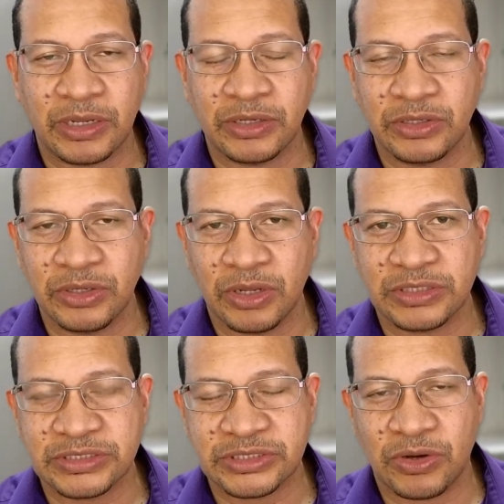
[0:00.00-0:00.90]
a
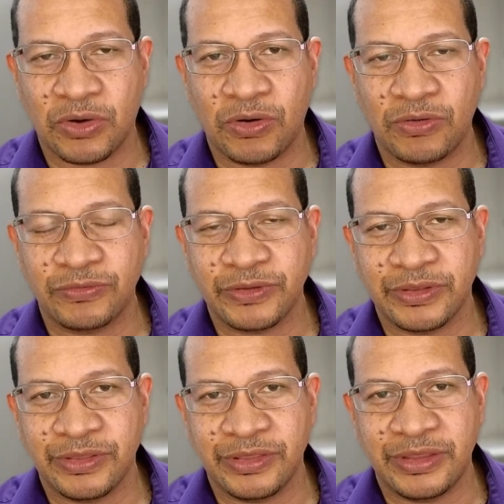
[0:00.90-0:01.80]
lot of
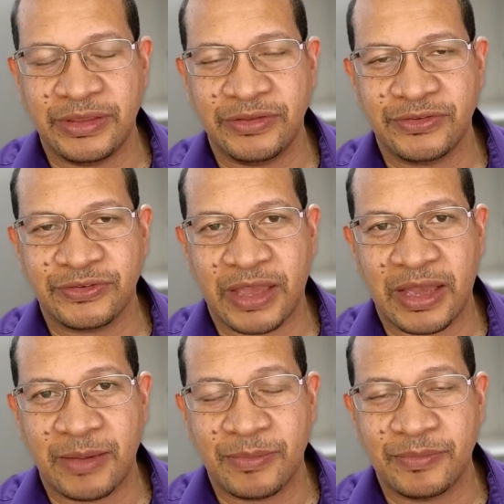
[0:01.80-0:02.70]
these
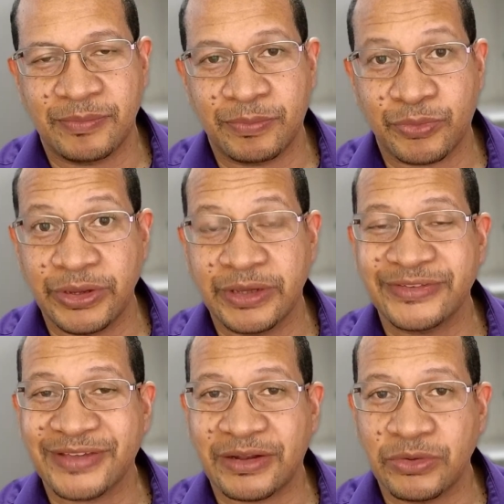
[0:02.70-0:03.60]

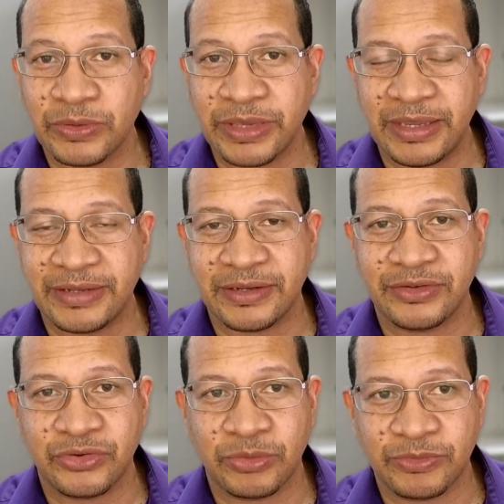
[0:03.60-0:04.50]
prions are located
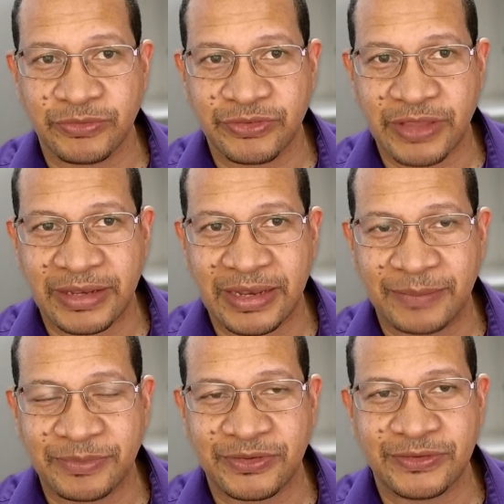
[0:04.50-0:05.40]
in terms of
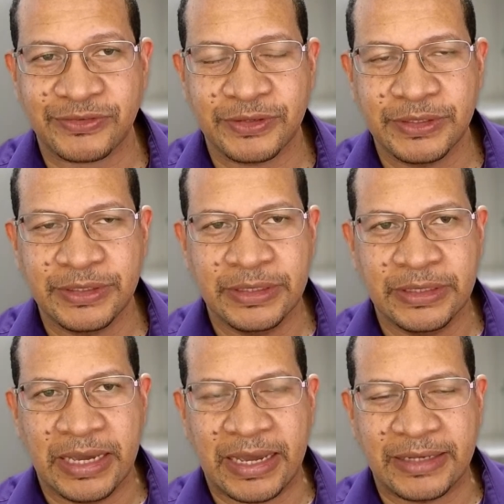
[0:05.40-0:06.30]
synapses.
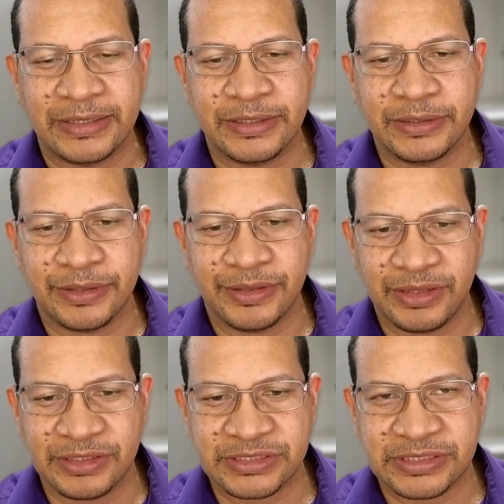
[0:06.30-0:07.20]
And
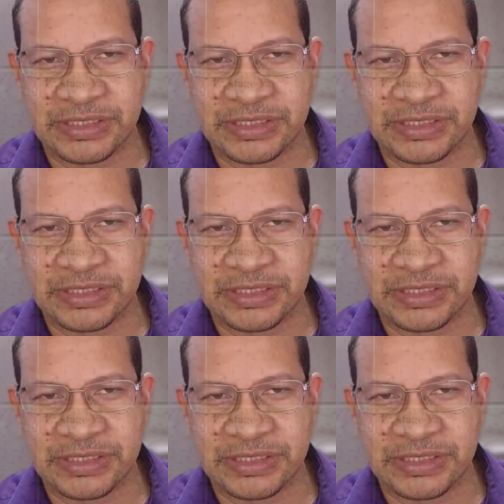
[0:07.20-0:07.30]
this